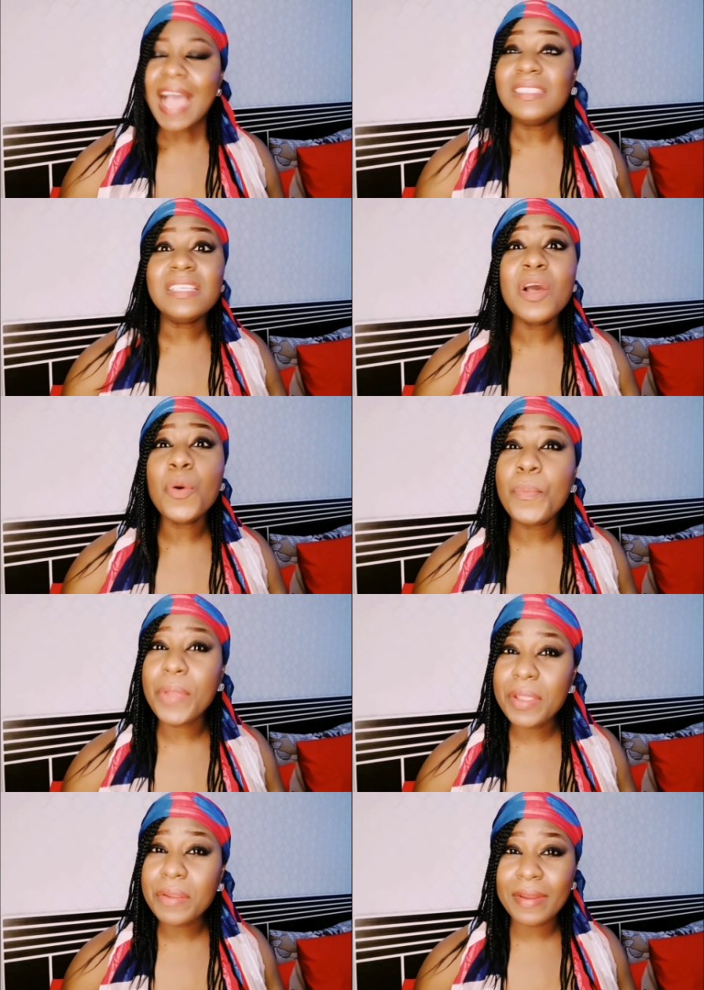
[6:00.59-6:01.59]
I see how
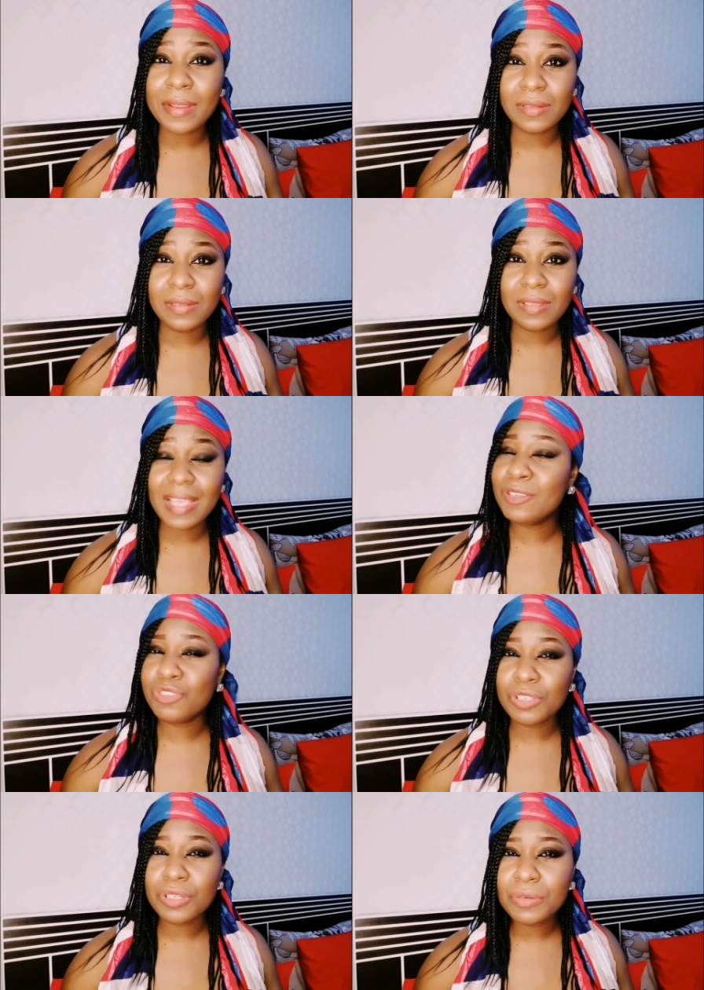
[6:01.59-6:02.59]
parents
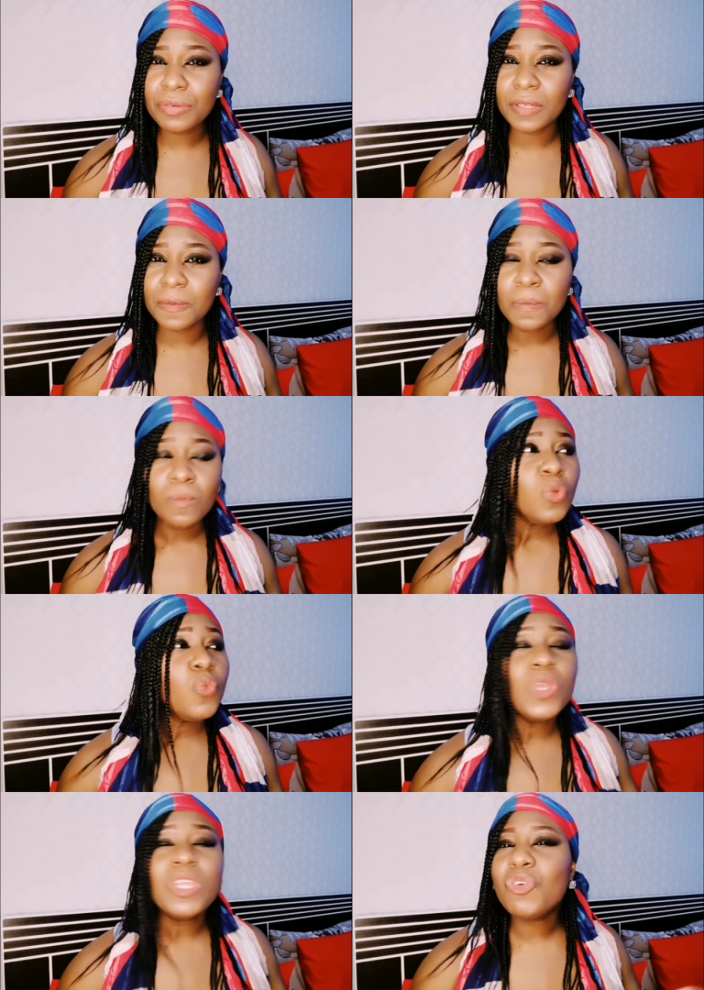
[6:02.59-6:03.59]
and children
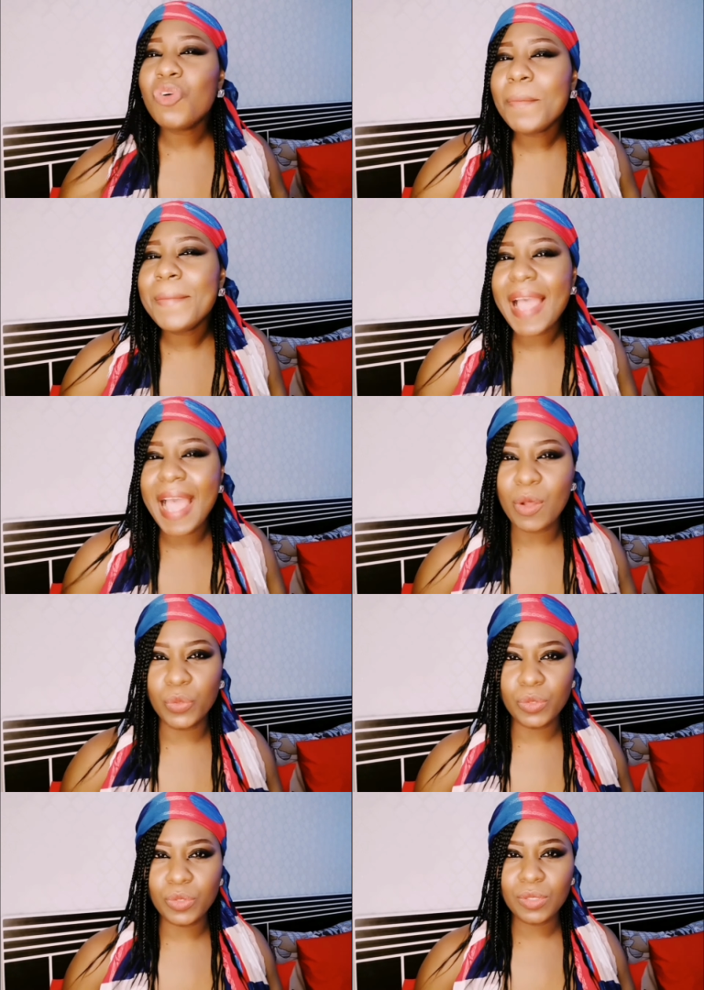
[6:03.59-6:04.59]
would come
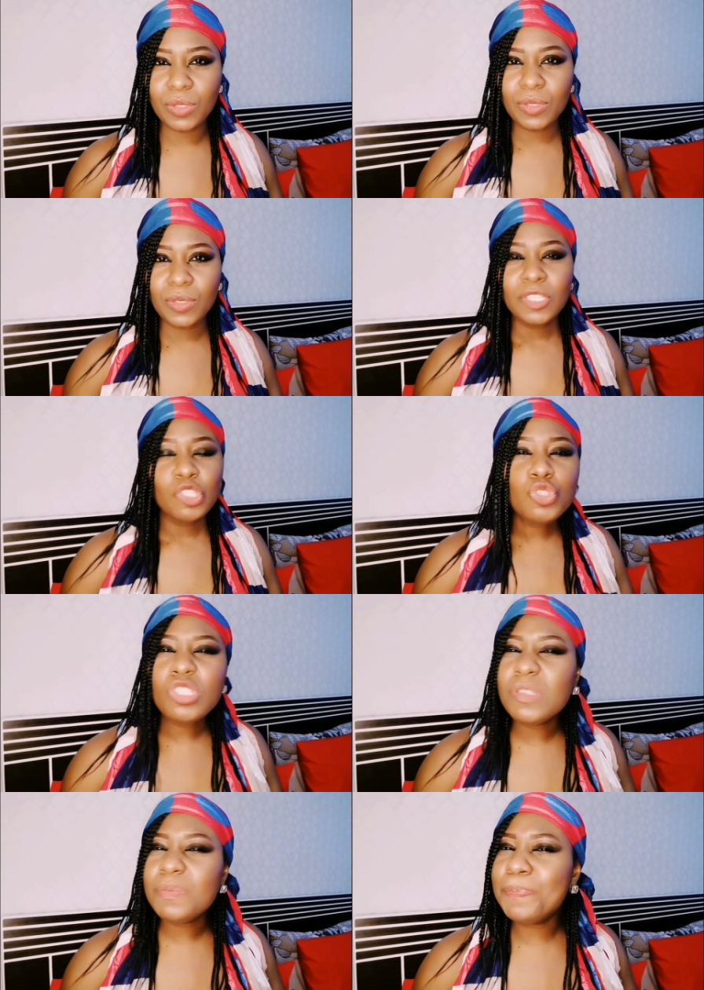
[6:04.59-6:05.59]
out,
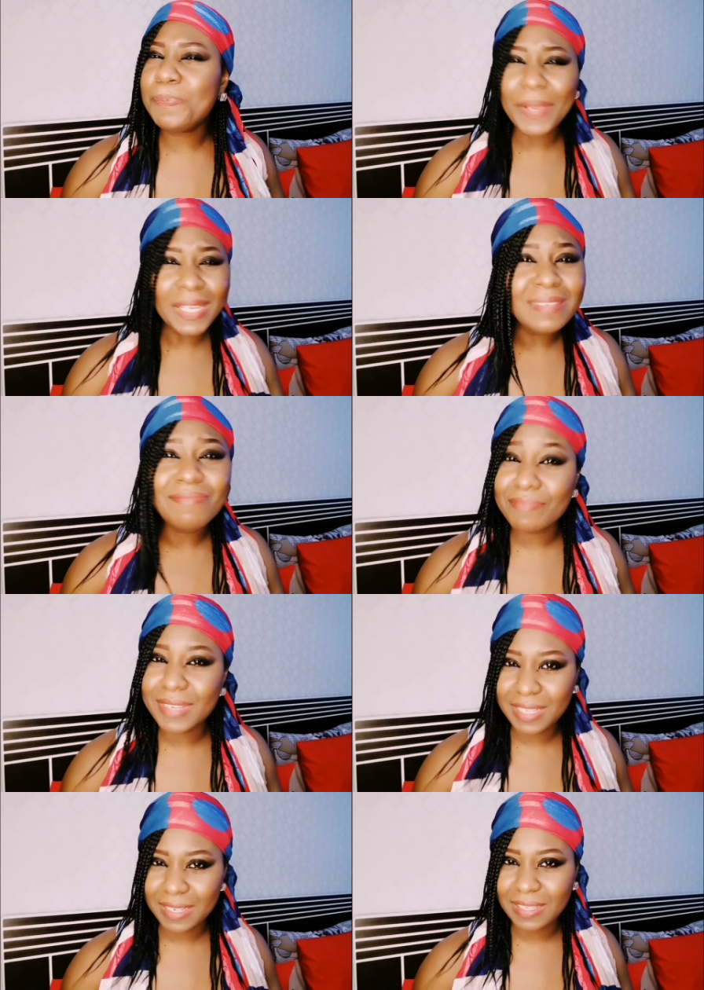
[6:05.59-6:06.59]
spend
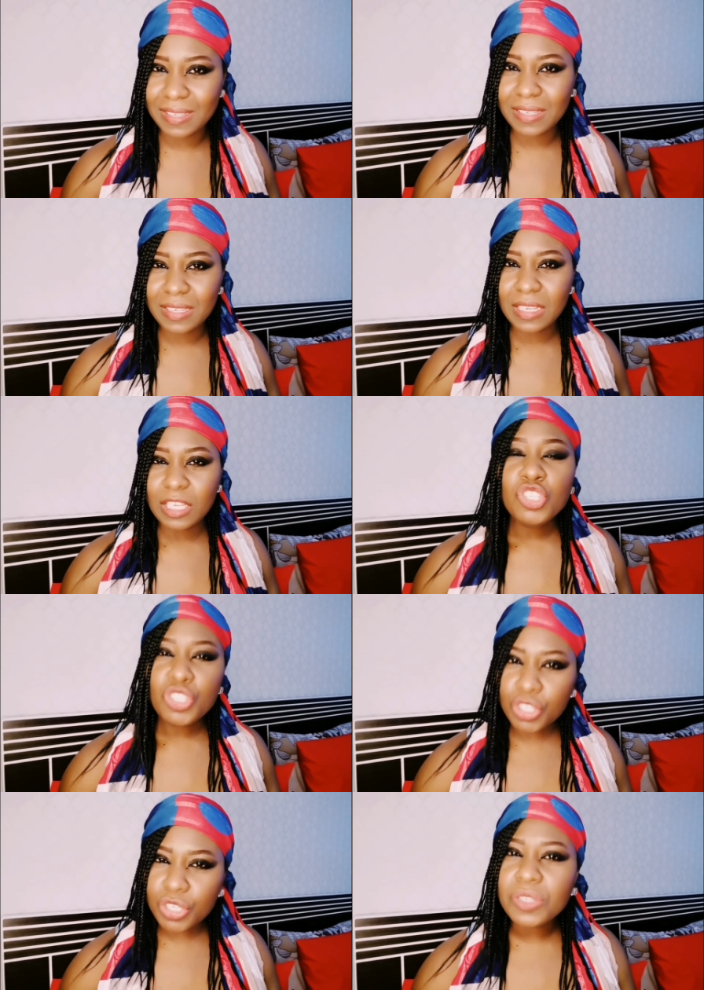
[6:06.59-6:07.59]
money
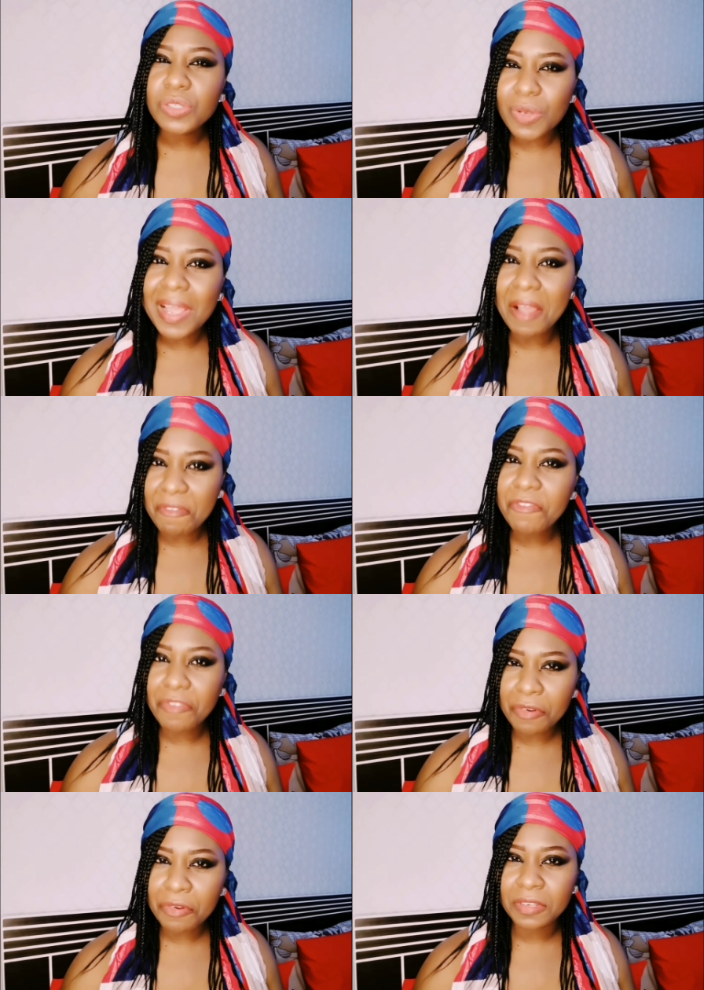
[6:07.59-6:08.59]
just to have
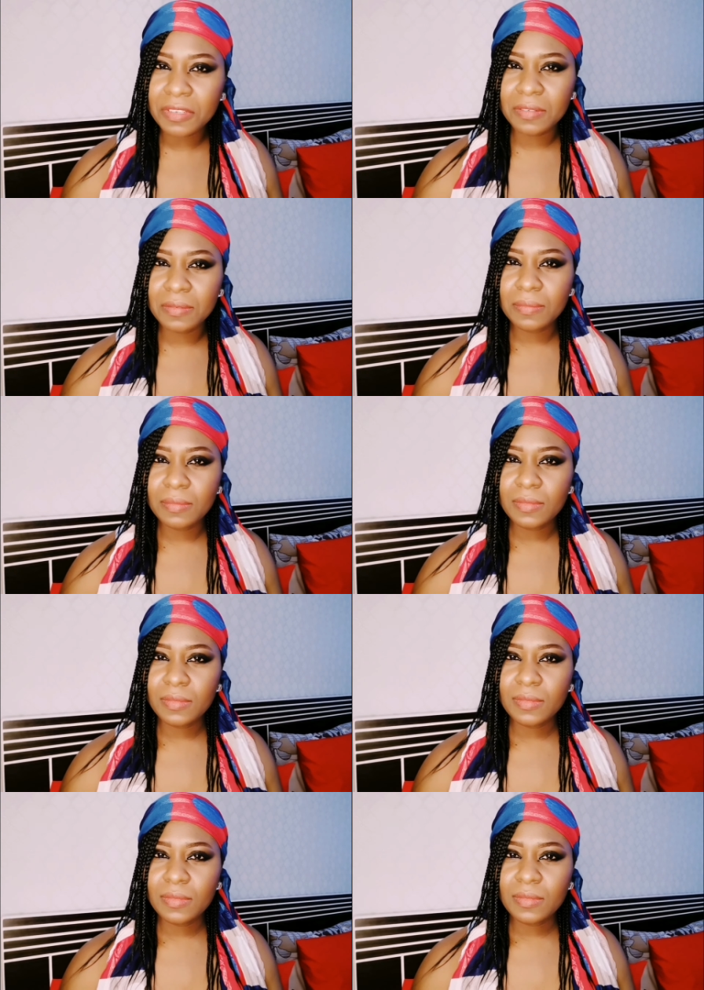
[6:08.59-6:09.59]
fun,
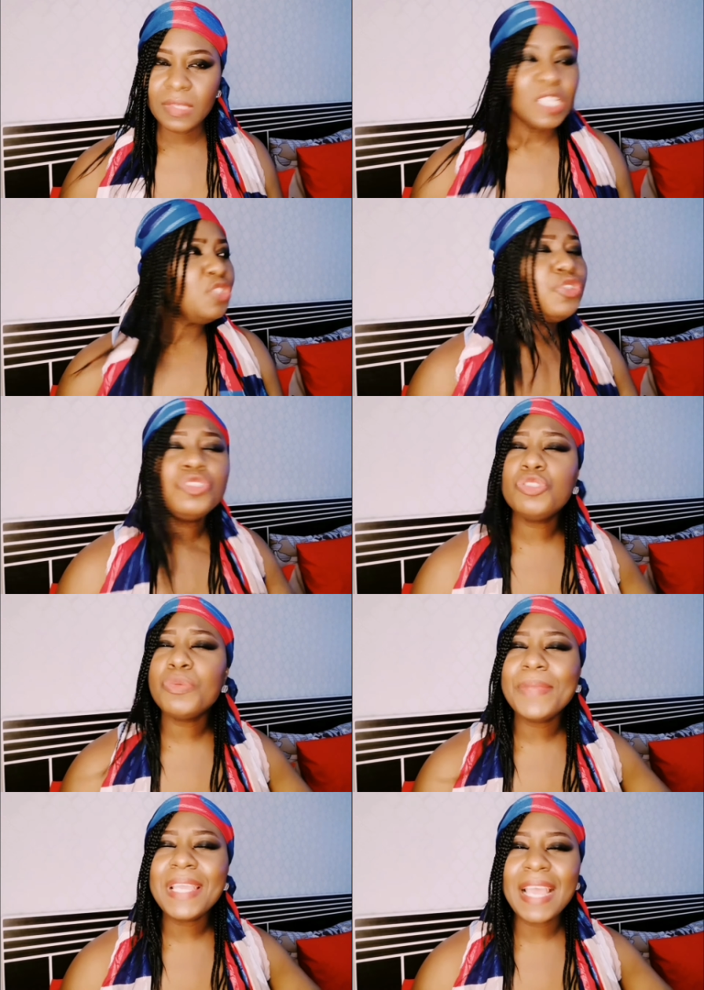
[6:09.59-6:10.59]
just
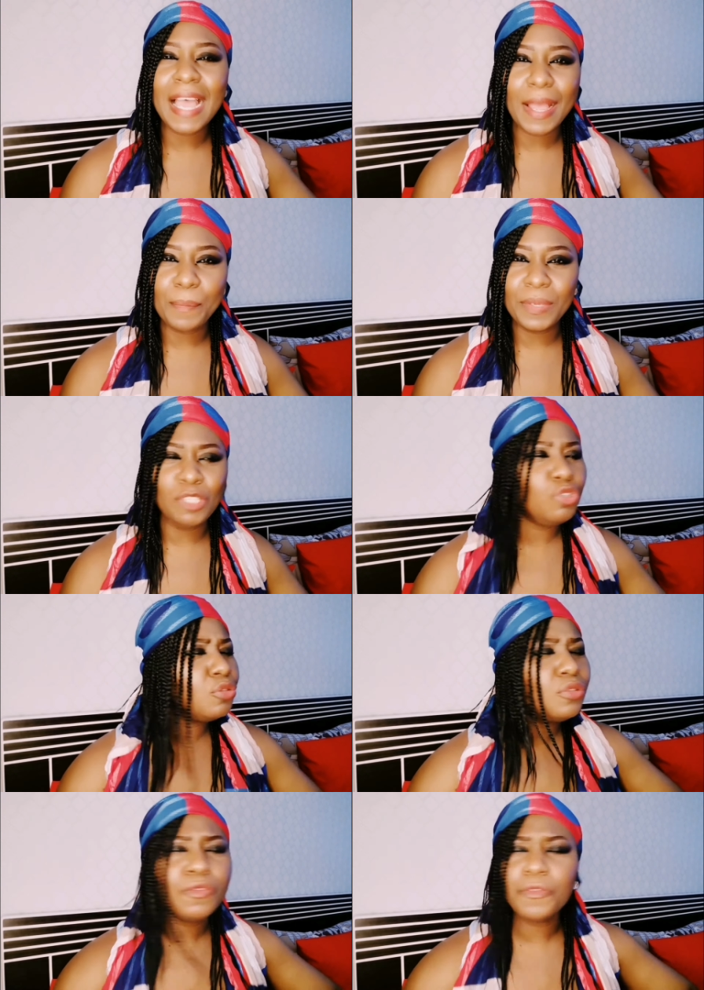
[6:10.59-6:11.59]
to be happy,
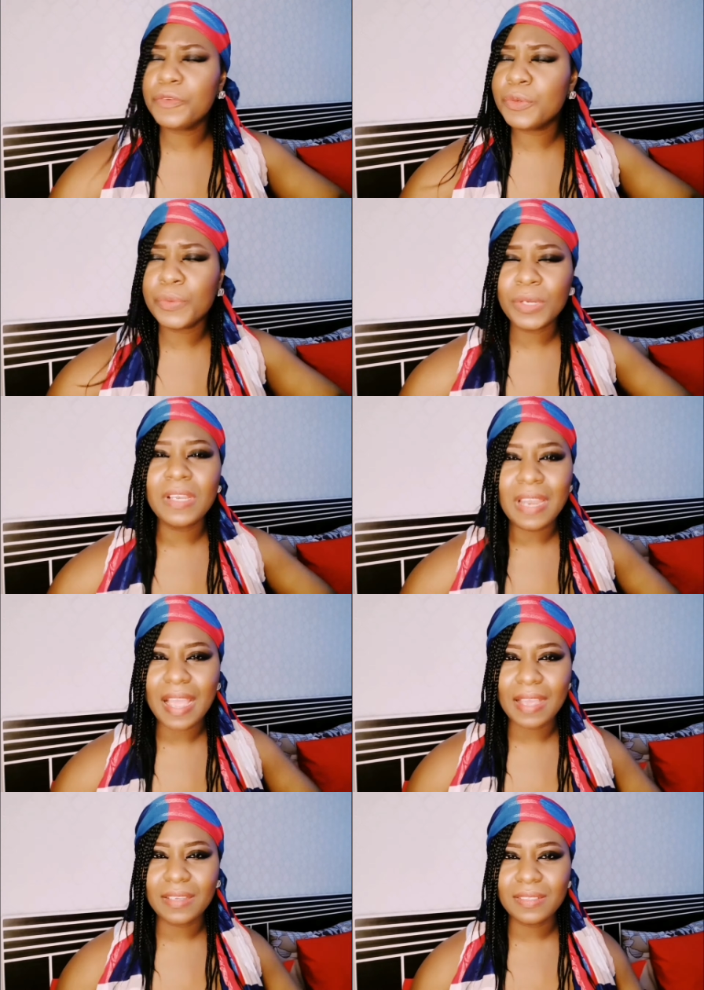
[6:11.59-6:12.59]
just to feel
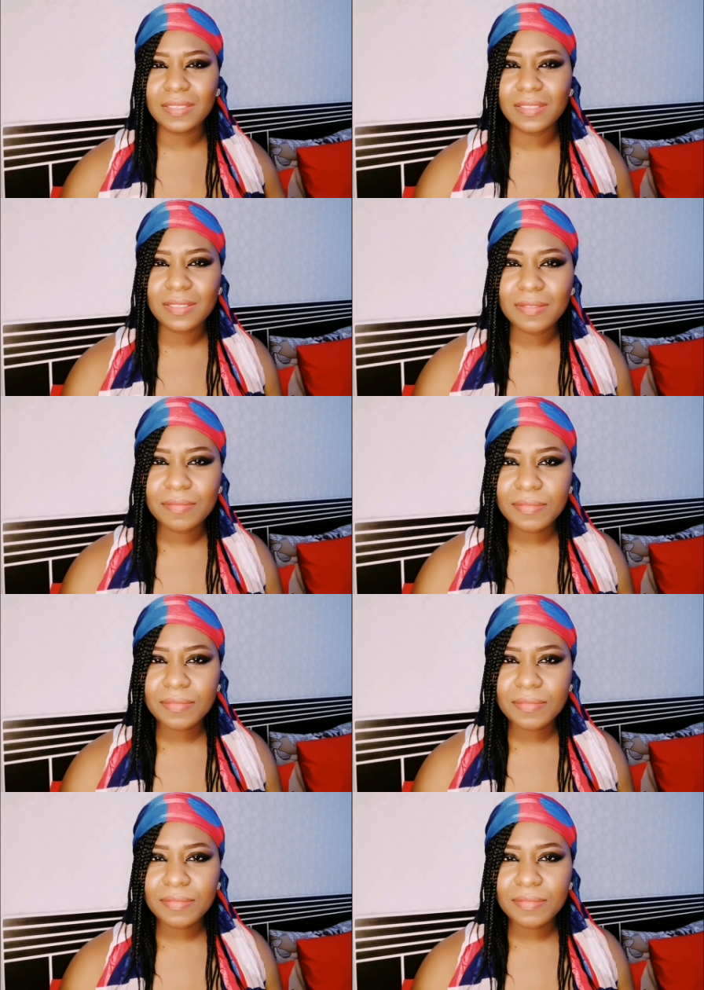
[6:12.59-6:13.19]
relaxed.